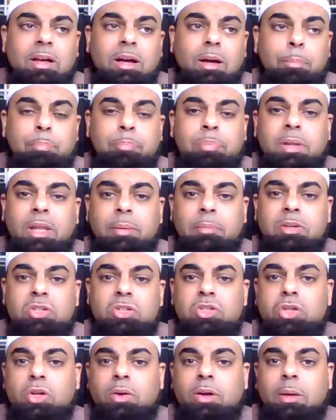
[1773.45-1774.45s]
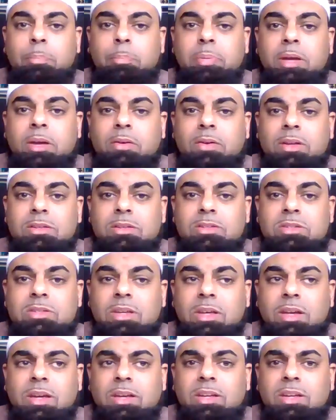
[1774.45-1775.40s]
a uh, blemish to your appearance.